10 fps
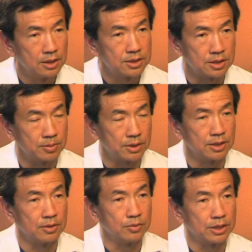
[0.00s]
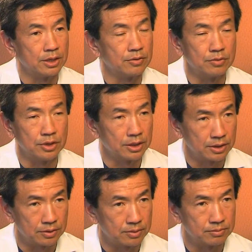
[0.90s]
something that we get really,
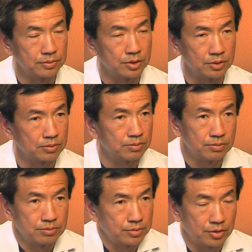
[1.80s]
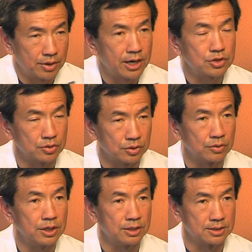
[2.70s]
and they're natural
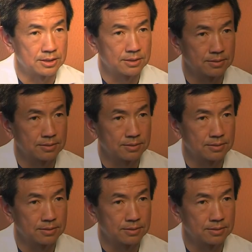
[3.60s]
ingredients.